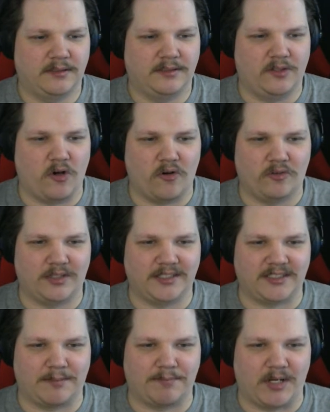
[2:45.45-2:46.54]
No, this
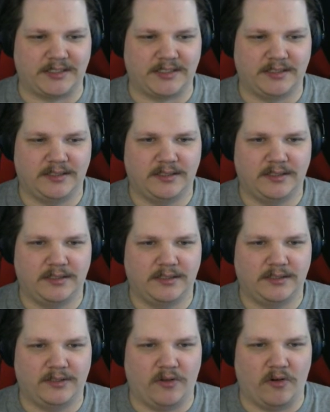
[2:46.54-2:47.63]
is a or bus. Truck.
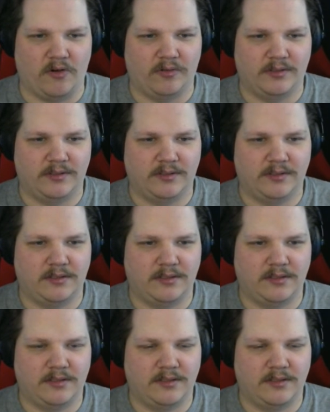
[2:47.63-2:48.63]
No. I see belt.